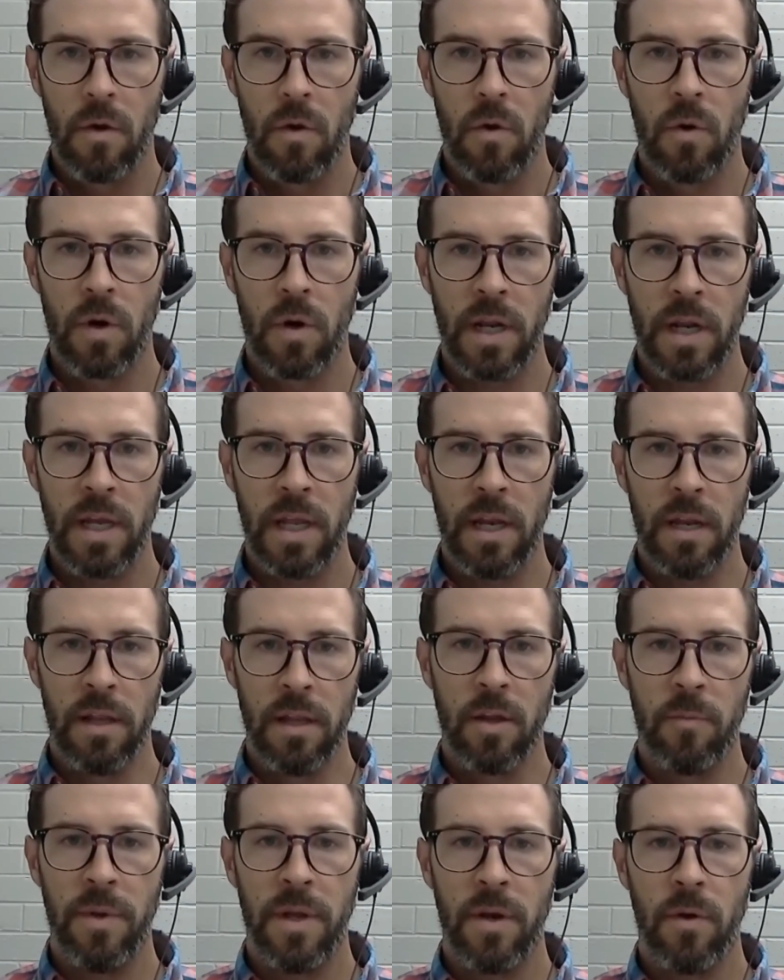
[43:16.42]
We're going to get a
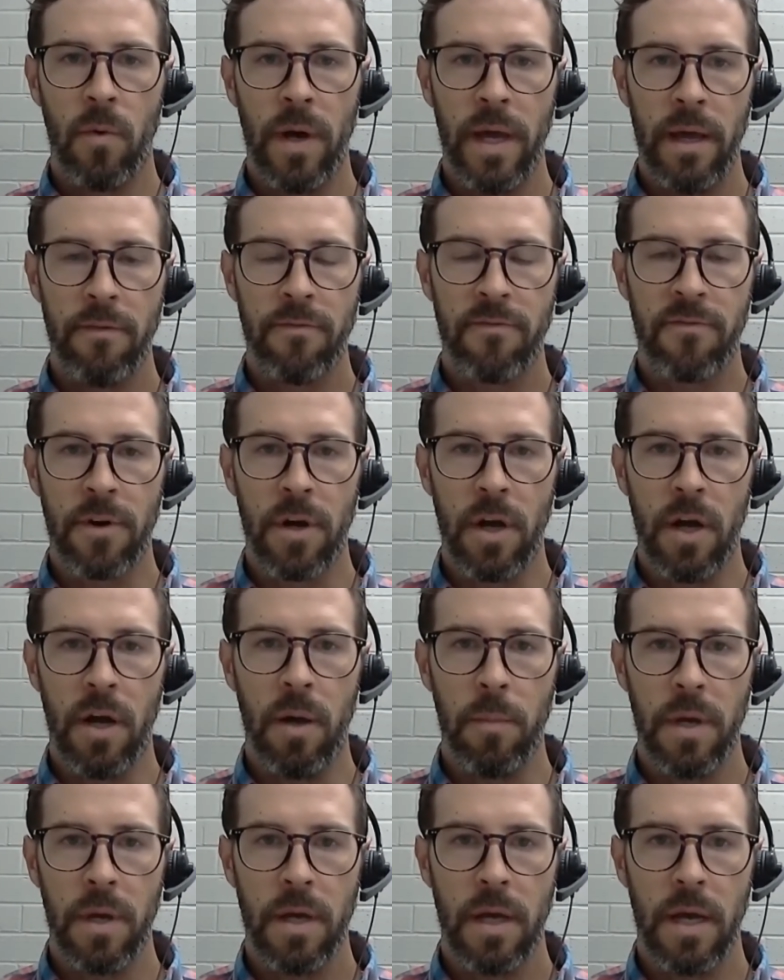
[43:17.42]
little bit away
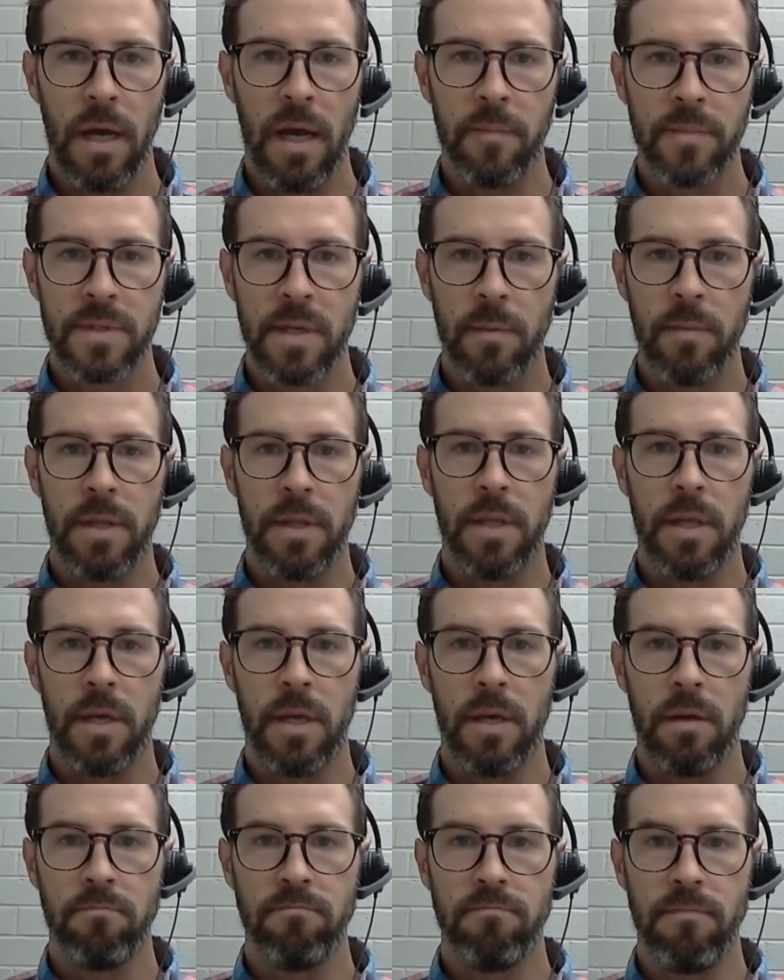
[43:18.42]
from some of
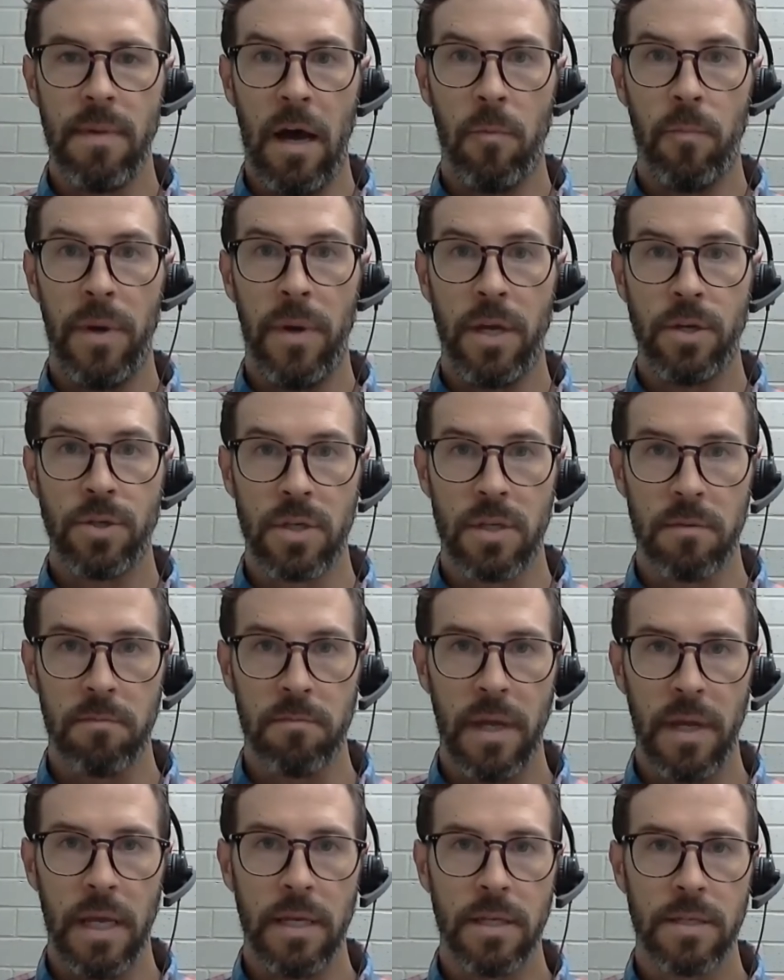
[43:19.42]
the
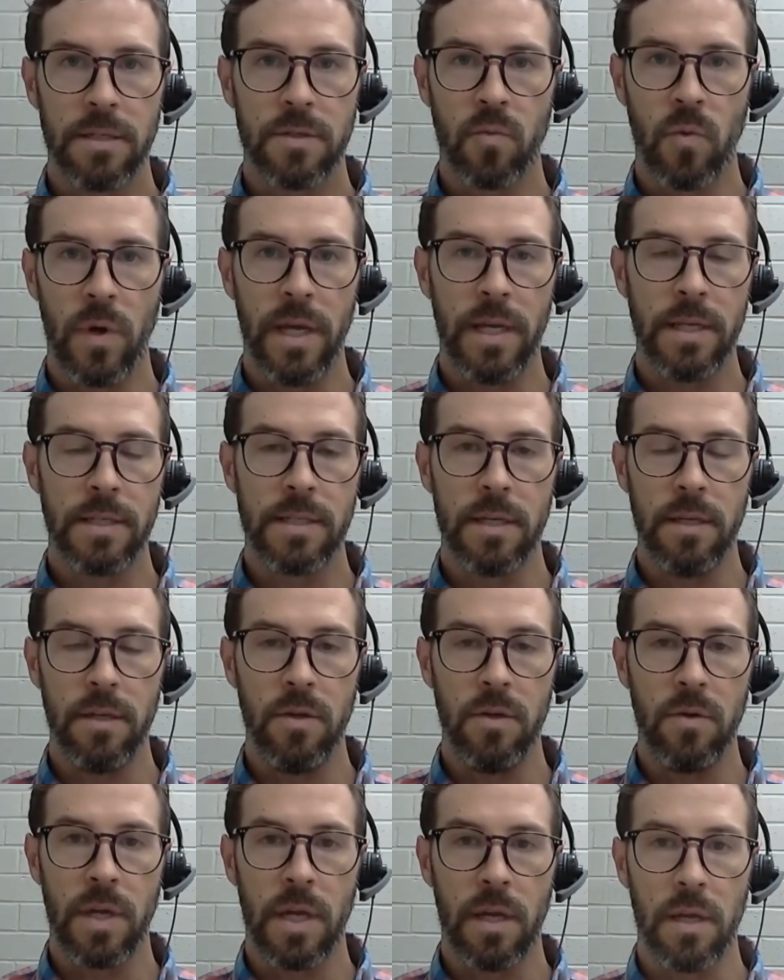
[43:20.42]
outpatient-based ways that
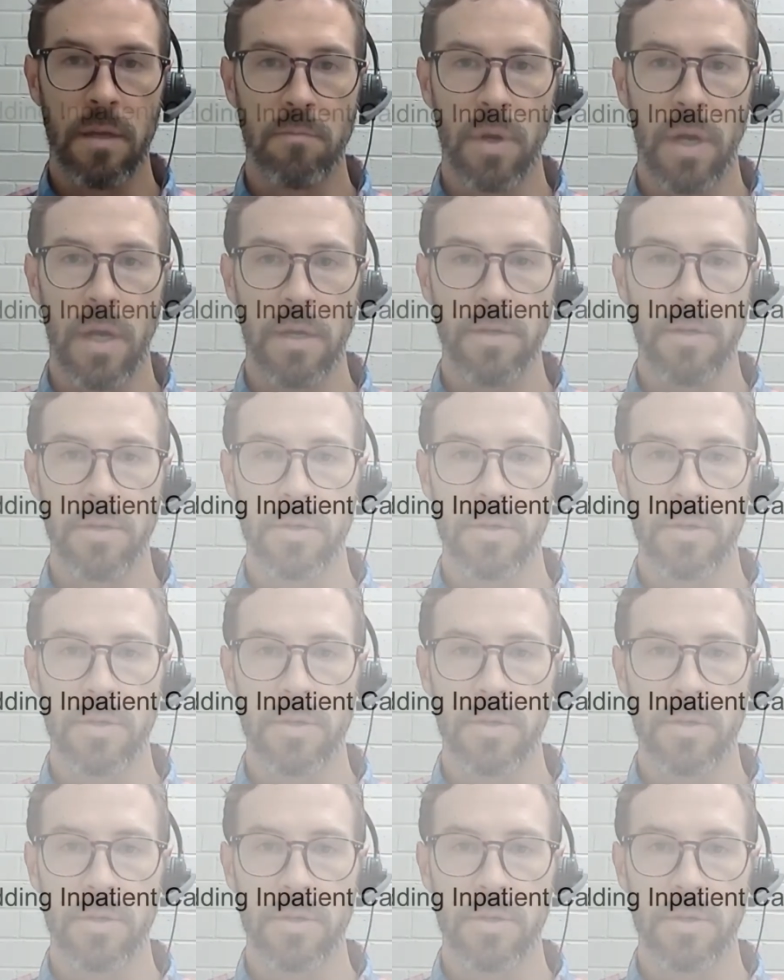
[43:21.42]
you can broaden your